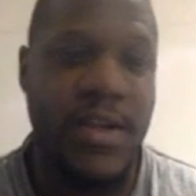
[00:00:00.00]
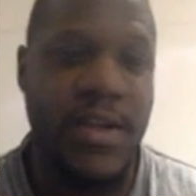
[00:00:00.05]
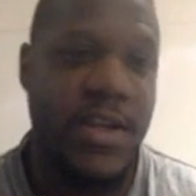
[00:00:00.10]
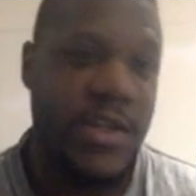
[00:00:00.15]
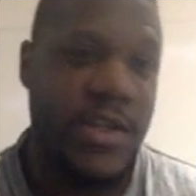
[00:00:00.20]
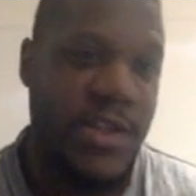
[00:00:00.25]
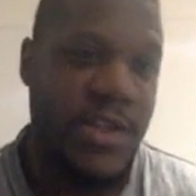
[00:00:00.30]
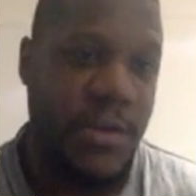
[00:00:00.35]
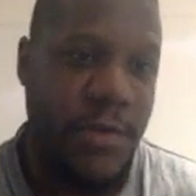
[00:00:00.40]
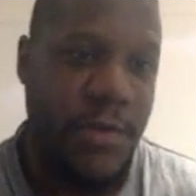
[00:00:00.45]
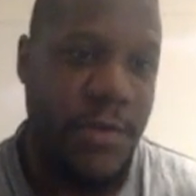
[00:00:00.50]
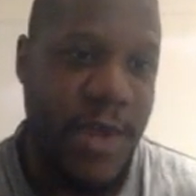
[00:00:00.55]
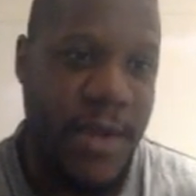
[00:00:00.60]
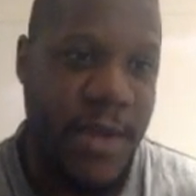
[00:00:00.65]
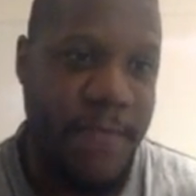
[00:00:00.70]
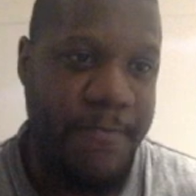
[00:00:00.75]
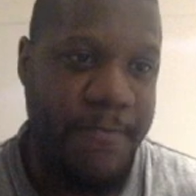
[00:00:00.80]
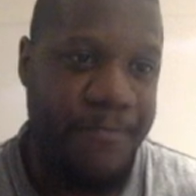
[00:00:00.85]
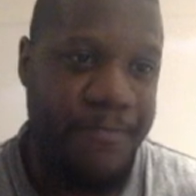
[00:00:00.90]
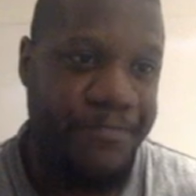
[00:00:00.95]
So
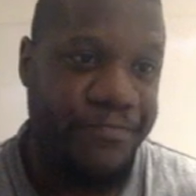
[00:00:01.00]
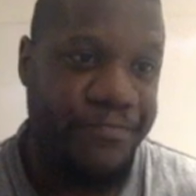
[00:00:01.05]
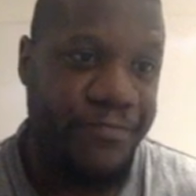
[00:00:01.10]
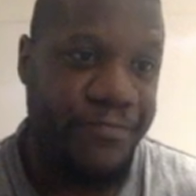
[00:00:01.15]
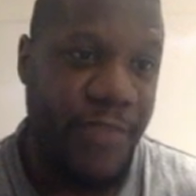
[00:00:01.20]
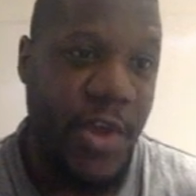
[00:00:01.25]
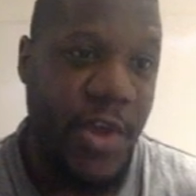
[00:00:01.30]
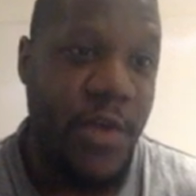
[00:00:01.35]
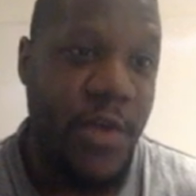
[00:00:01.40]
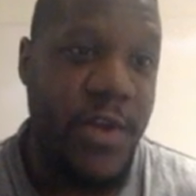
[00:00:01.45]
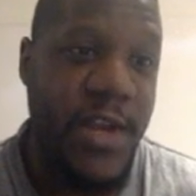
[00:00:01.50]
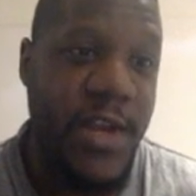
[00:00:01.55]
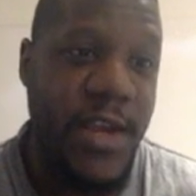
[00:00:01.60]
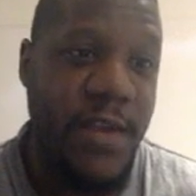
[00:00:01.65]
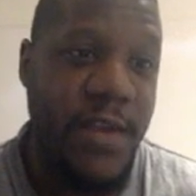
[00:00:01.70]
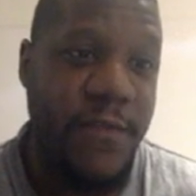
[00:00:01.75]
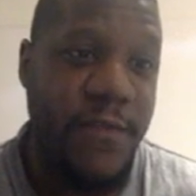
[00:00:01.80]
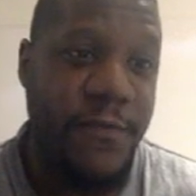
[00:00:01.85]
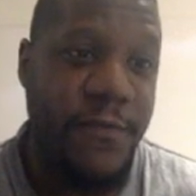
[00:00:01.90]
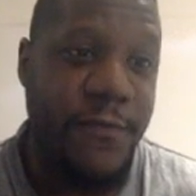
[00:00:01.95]
um, only
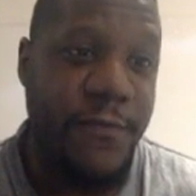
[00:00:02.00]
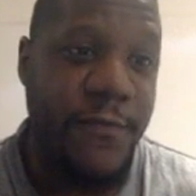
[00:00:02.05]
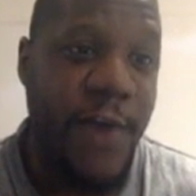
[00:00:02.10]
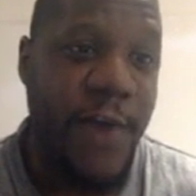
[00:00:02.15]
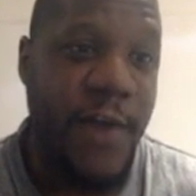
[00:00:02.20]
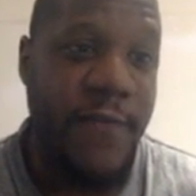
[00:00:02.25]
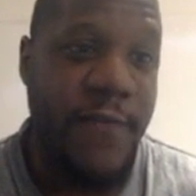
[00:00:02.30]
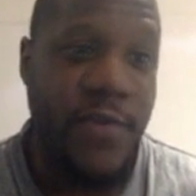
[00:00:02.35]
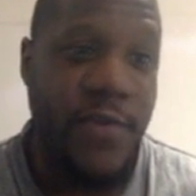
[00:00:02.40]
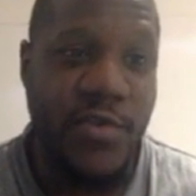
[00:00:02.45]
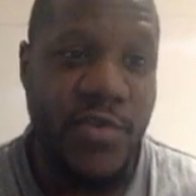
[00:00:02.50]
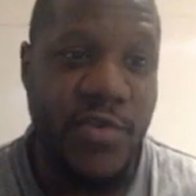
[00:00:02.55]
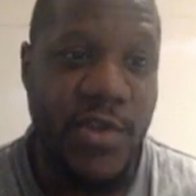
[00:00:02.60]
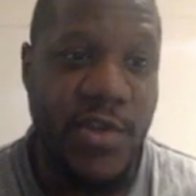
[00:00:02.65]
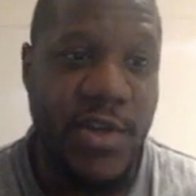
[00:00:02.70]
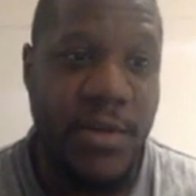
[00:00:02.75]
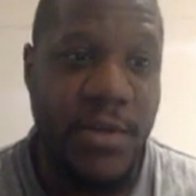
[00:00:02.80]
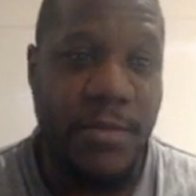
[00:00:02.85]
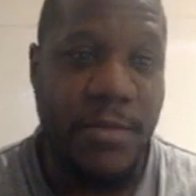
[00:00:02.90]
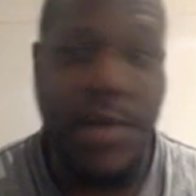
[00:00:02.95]
five
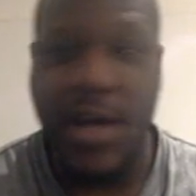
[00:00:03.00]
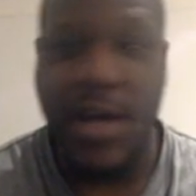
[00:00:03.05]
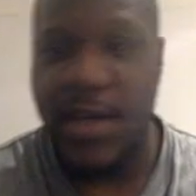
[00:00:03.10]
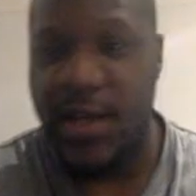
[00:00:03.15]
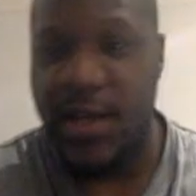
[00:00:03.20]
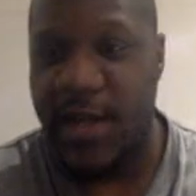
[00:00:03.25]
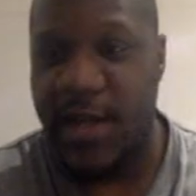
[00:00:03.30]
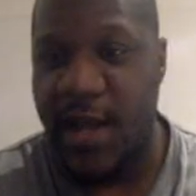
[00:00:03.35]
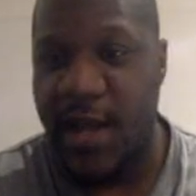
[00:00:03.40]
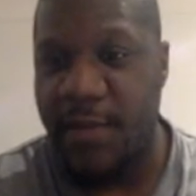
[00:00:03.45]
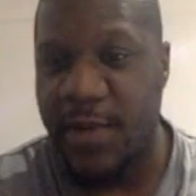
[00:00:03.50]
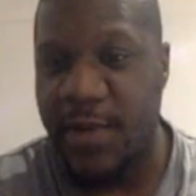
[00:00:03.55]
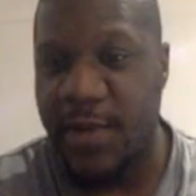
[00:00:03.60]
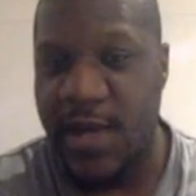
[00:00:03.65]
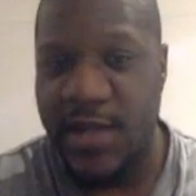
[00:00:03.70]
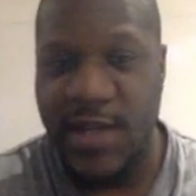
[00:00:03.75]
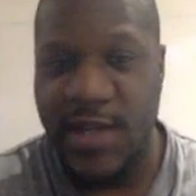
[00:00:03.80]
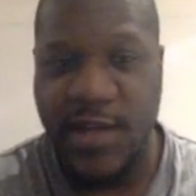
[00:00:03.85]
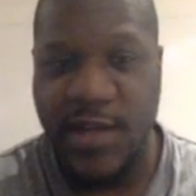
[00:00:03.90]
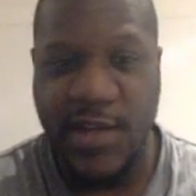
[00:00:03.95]
hundred market cap, and
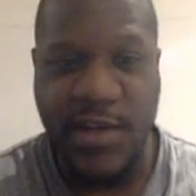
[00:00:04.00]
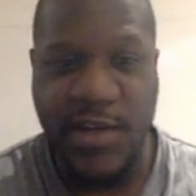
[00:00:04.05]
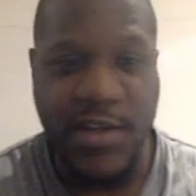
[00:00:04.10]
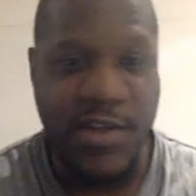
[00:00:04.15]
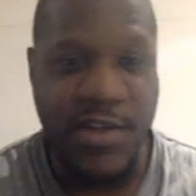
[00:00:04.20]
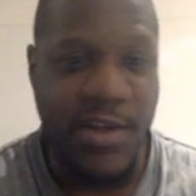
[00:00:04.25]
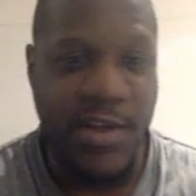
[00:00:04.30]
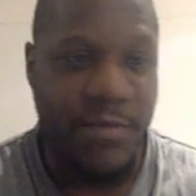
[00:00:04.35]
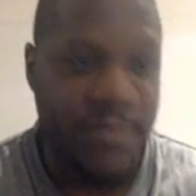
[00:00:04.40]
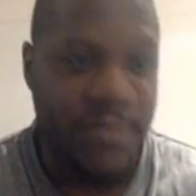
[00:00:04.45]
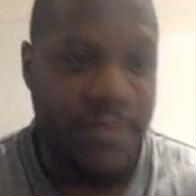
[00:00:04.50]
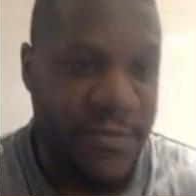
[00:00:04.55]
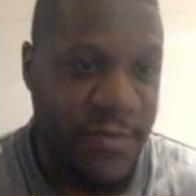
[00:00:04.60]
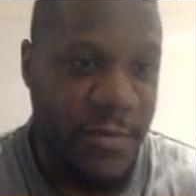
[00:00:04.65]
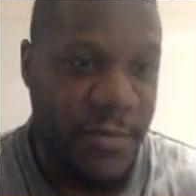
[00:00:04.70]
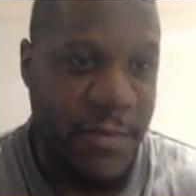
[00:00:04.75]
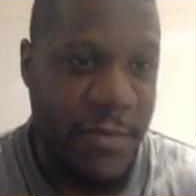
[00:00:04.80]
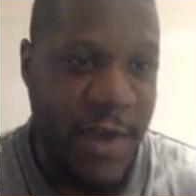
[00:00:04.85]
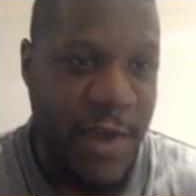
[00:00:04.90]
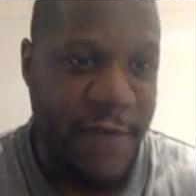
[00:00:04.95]
that's actually jumped
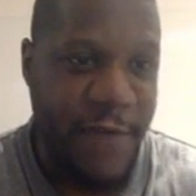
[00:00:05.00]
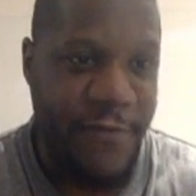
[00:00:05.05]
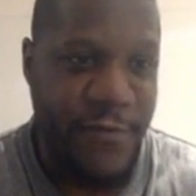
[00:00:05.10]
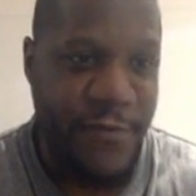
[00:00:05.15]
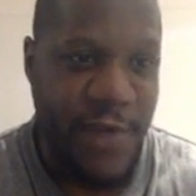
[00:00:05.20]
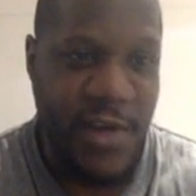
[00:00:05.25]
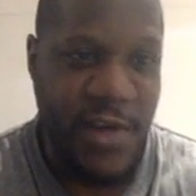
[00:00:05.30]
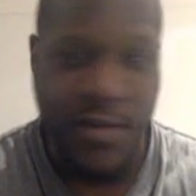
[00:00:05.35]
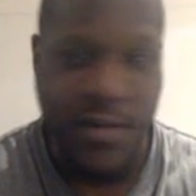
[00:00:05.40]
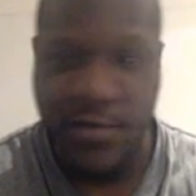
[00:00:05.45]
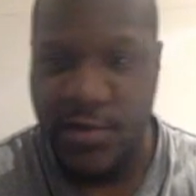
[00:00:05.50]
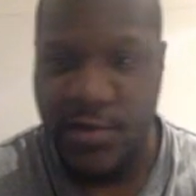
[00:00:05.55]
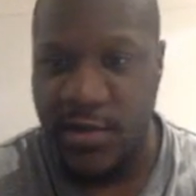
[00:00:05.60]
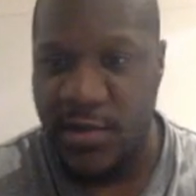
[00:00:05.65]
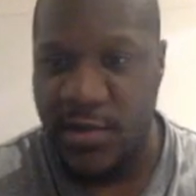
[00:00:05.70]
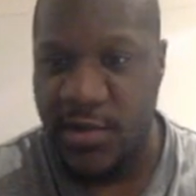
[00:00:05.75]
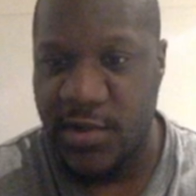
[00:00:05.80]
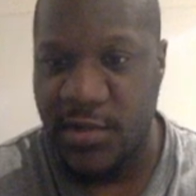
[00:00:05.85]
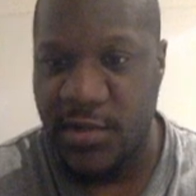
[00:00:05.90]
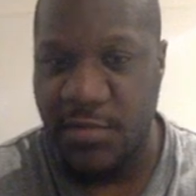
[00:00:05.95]
from about three hundred
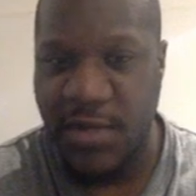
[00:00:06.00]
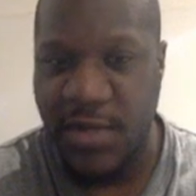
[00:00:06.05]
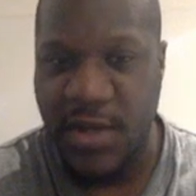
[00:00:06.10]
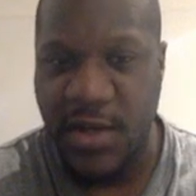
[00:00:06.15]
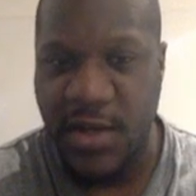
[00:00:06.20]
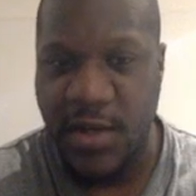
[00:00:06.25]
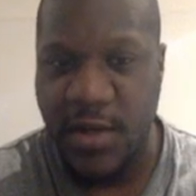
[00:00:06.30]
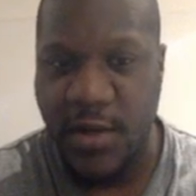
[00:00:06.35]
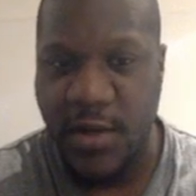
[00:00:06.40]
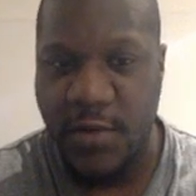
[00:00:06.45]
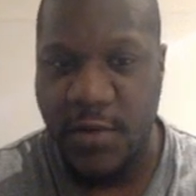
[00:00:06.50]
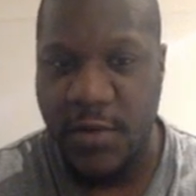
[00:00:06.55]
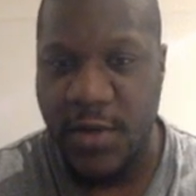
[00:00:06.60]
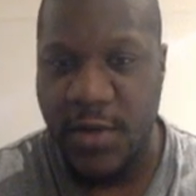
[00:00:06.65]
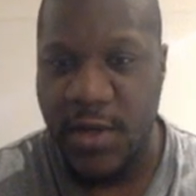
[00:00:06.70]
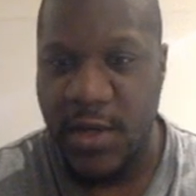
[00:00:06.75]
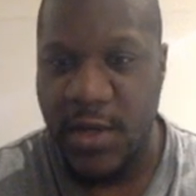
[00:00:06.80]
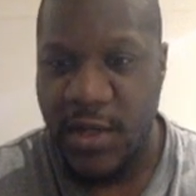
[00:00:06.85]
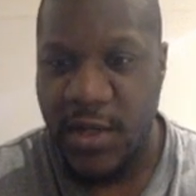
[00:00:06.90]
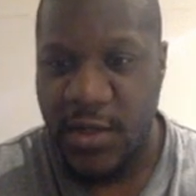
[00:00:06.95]
just a minute ago,
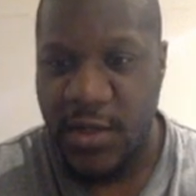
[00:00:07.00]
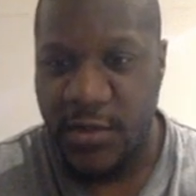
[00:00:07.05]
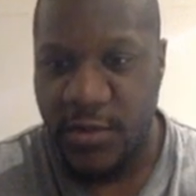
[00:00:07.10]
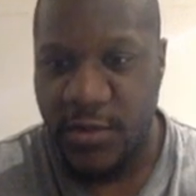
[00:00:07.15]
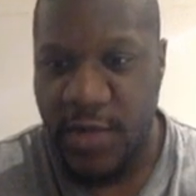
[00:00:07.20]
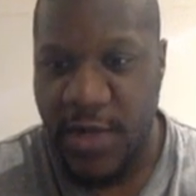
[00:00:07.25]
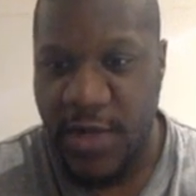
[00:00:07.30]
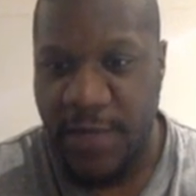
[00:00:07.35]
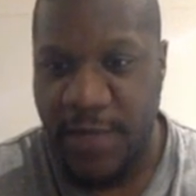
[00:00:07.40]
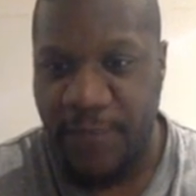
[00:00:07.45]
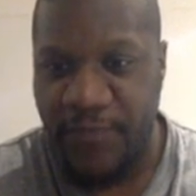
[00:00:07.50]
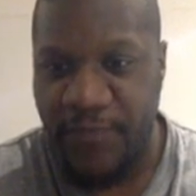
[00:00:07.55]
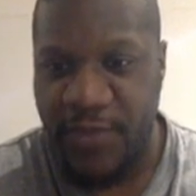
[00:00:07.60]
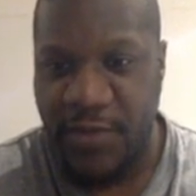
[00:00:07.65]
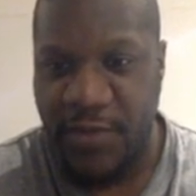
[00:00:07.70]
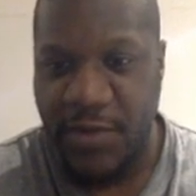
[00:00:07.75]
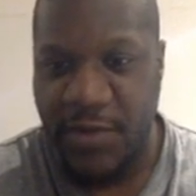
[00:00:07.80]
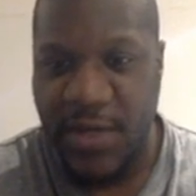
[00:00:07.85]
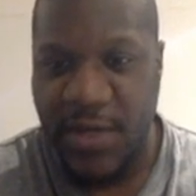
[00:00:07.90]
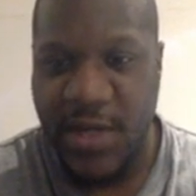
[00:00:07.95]
all right?
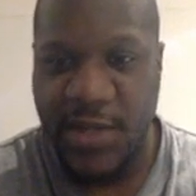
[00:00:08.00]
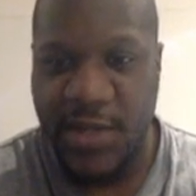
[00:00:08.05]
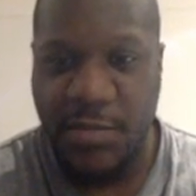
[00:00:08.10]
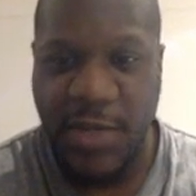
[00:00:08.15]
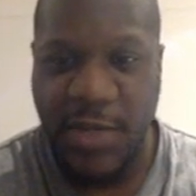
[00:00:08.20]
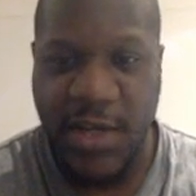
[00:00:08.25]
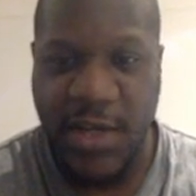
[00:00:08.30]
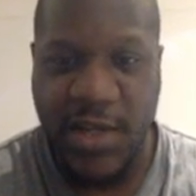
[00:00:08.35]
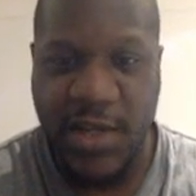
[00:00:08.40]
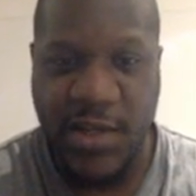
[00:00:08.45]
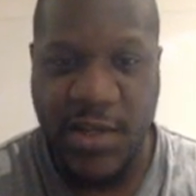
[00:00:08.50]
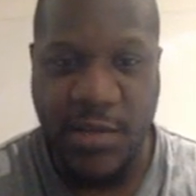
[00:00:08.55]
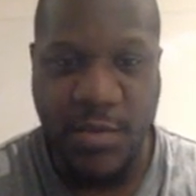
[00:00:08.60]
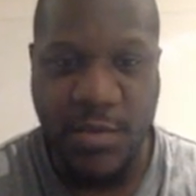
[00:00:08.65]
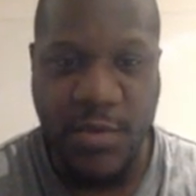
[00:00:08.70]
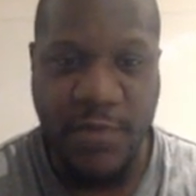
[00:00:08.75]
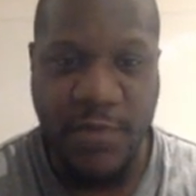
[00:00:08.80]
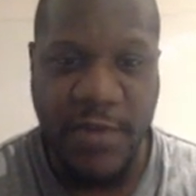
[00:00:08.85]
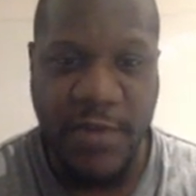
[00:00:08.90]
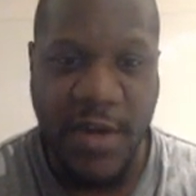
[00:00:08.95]
So it is beginning to
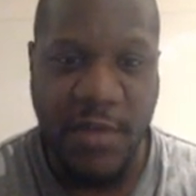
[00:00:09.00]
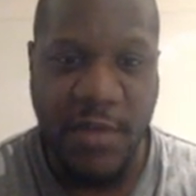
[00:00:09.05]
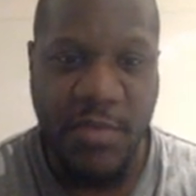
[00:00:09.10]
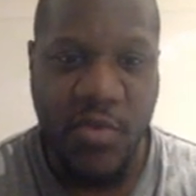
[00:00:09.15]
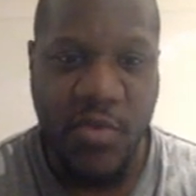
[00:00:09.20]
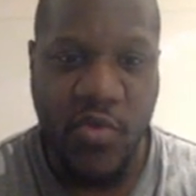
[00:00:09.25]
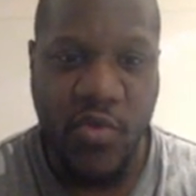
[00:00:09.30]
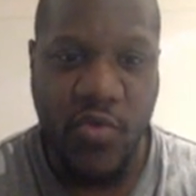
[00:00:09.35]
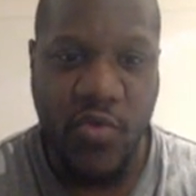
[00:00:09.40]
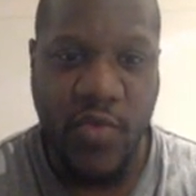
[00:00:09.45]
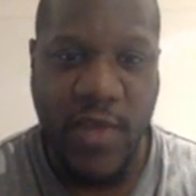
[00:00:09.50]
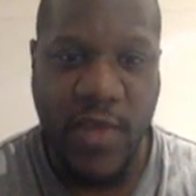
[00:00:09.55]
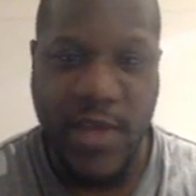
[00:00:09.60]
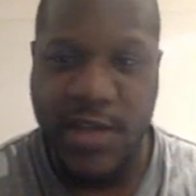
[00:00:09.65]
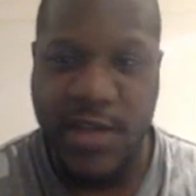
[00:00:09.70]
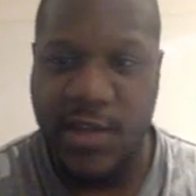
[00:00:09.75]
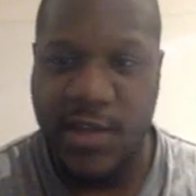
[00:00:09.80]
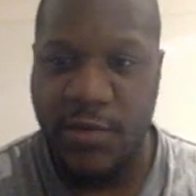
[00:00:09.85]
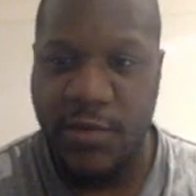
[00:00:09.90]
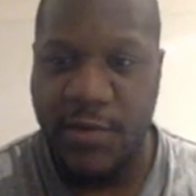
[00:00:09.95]
move up already.
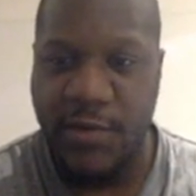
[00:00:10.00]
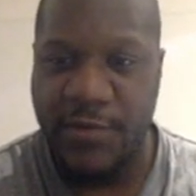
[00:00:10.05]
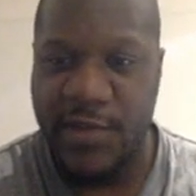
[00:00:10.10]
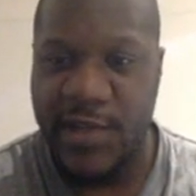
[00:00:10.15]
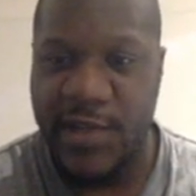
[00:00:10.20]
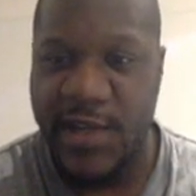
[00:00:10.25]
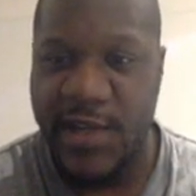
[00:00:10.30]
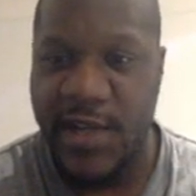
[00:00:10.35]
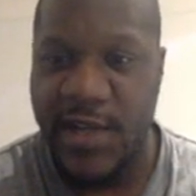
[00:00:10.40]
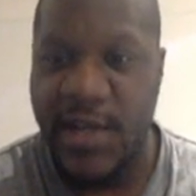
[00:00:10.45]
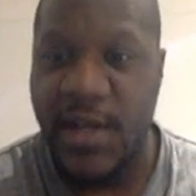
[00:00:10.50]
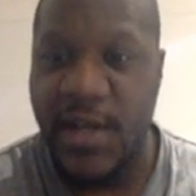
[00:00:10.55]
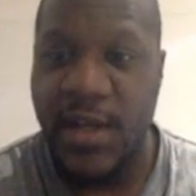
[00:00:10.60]
So obviously,